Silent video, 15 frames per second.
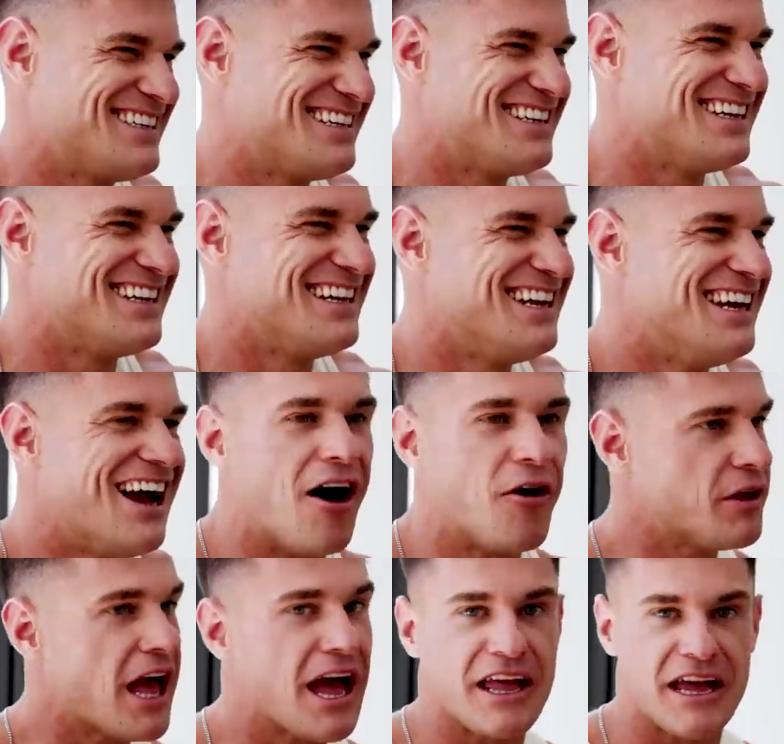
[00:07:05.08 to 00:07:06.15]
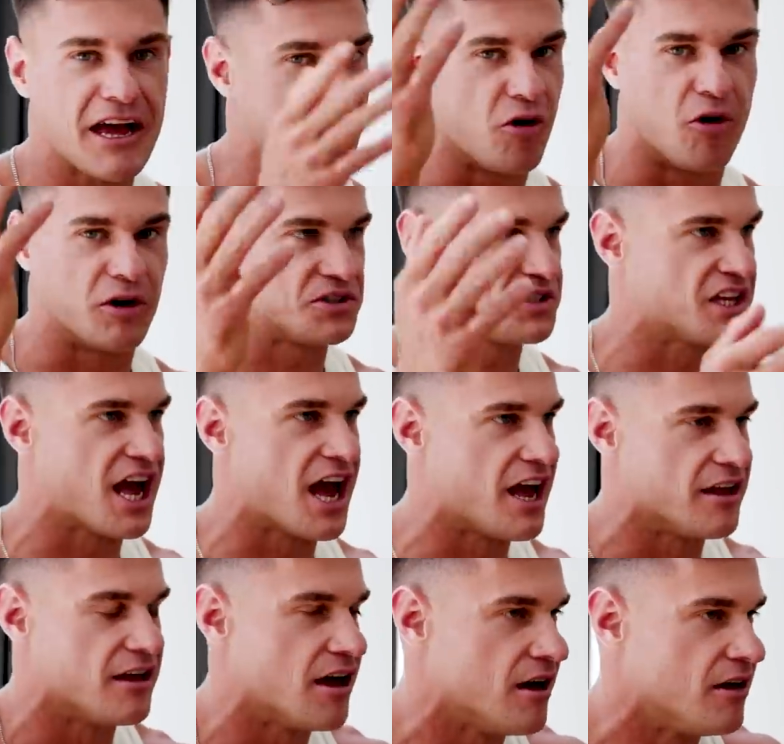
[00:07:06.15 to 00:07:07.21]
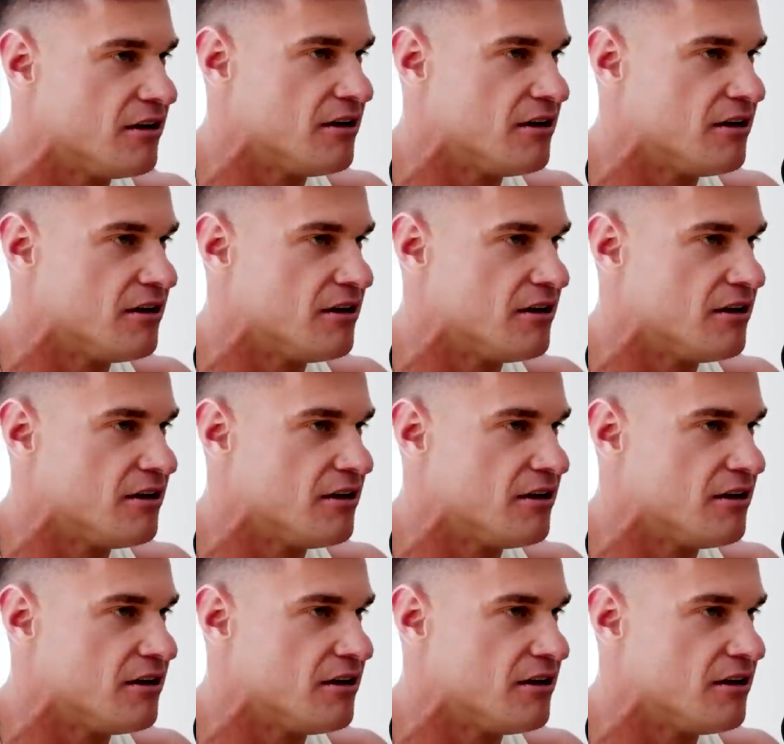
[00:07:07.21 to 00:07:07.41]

Can I swear? Oh yeah. Okay, yeah, good. Yeah, yeah, yeah, yeah.